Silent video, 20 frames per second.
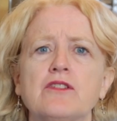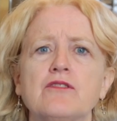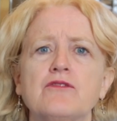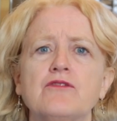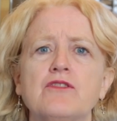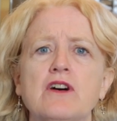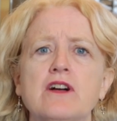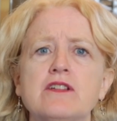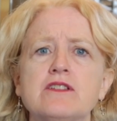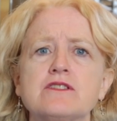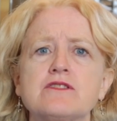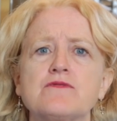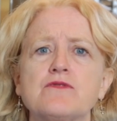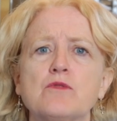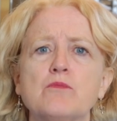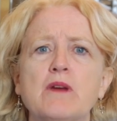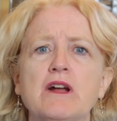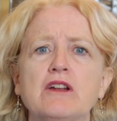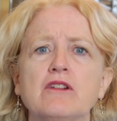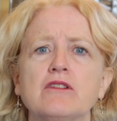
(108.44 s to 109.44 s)
funds
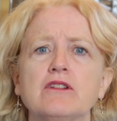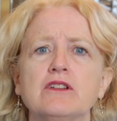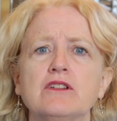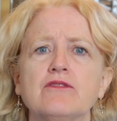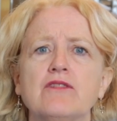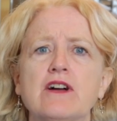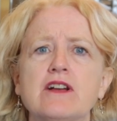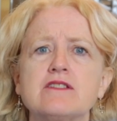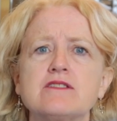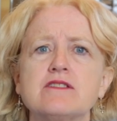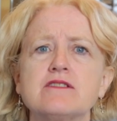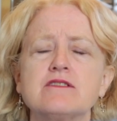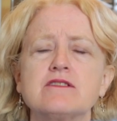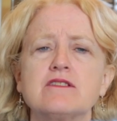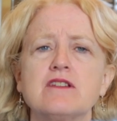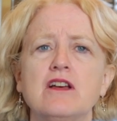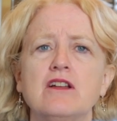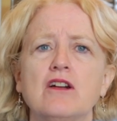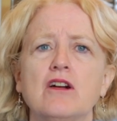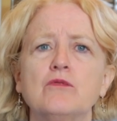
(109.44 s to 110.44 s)
for medical
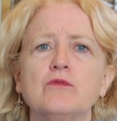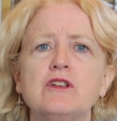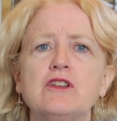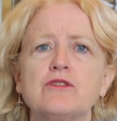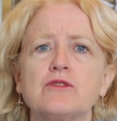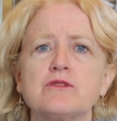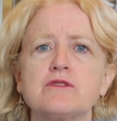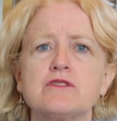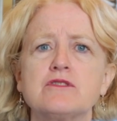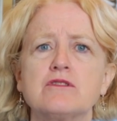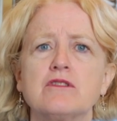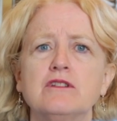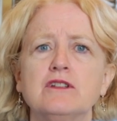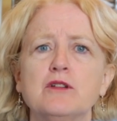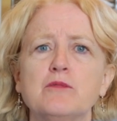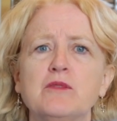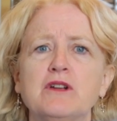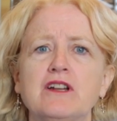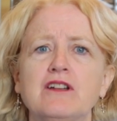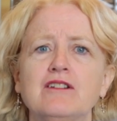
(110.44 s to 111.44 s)
devices, and our resources are
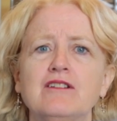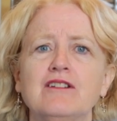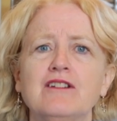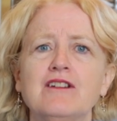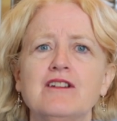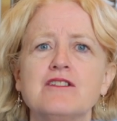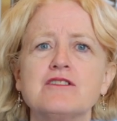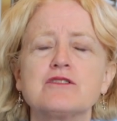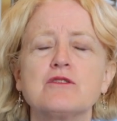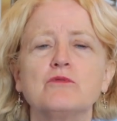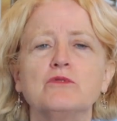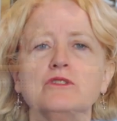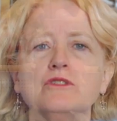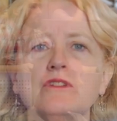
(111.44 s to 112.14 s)
limited. So we're